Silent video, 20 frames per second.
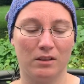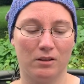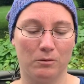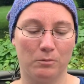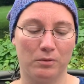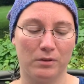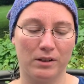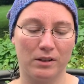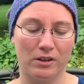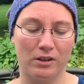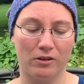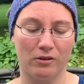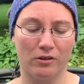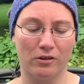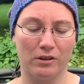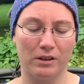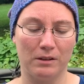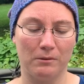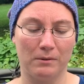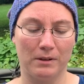pretty
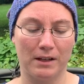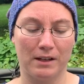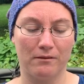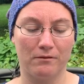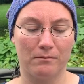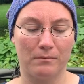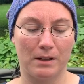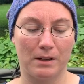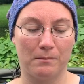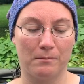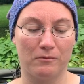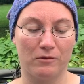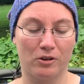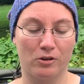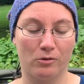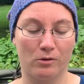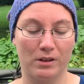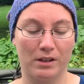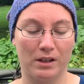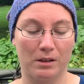early when I am
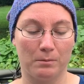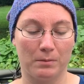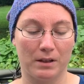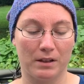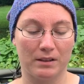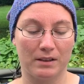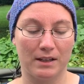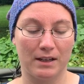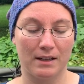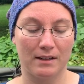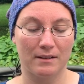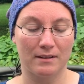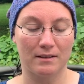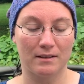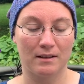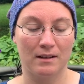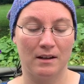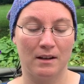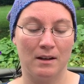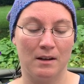recording a
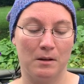podcast